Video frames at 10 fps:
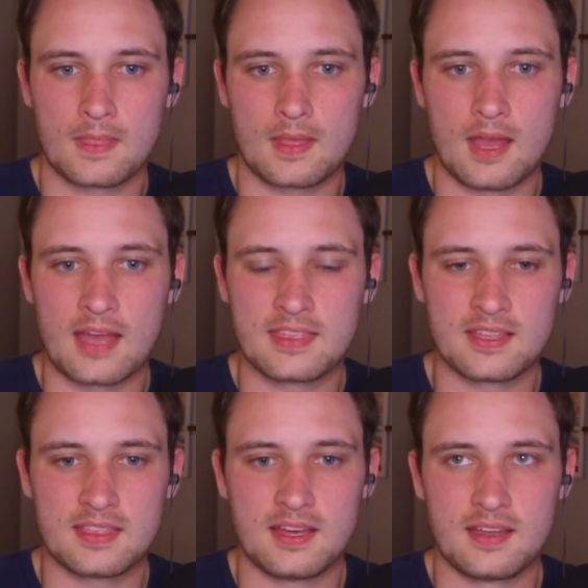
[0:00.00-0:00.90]
I think
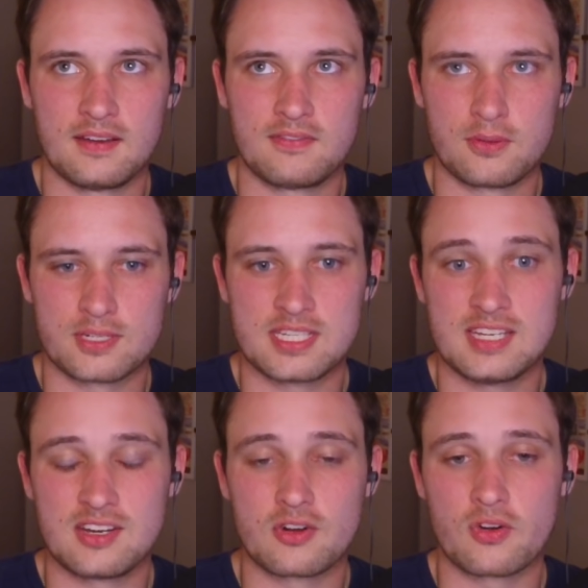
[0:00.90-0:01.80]
that Florida State
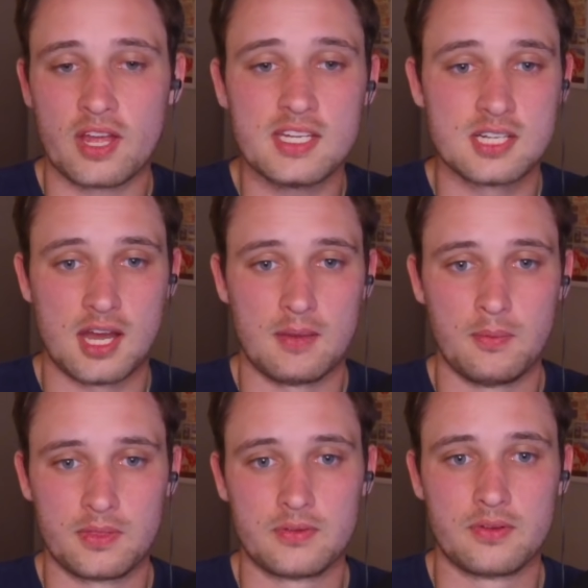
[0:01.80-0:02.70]
did a great job
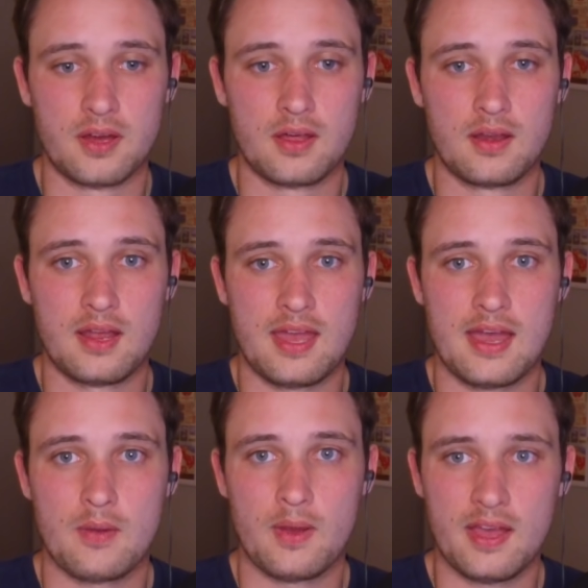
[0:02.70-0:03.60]
with the run.
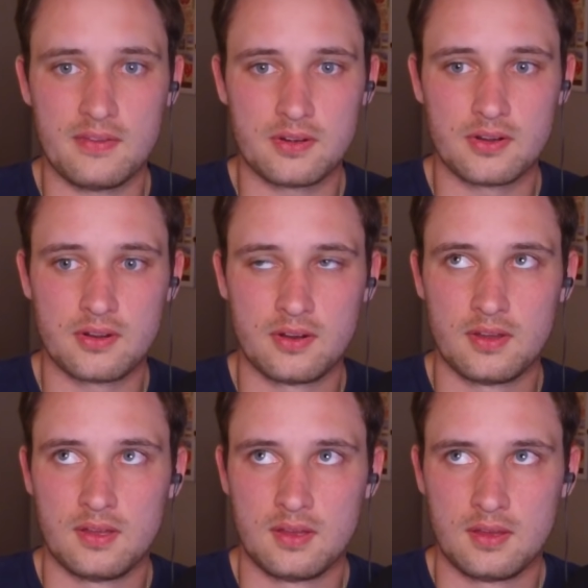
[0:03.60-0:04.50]
However,
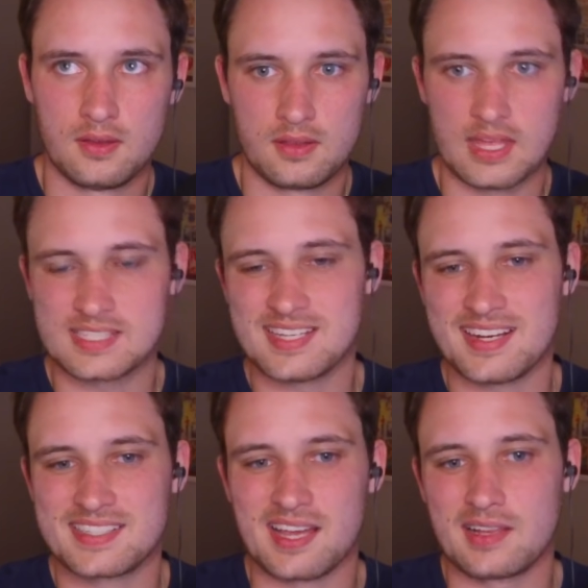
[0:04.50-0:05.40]
that's not
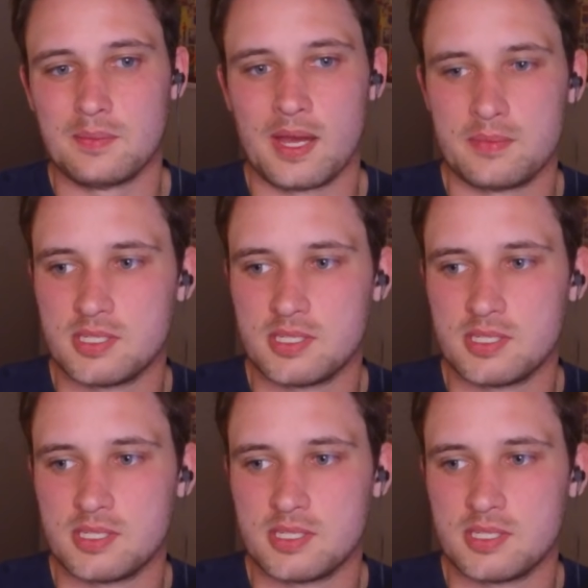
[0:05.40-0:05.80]
exactly Miami's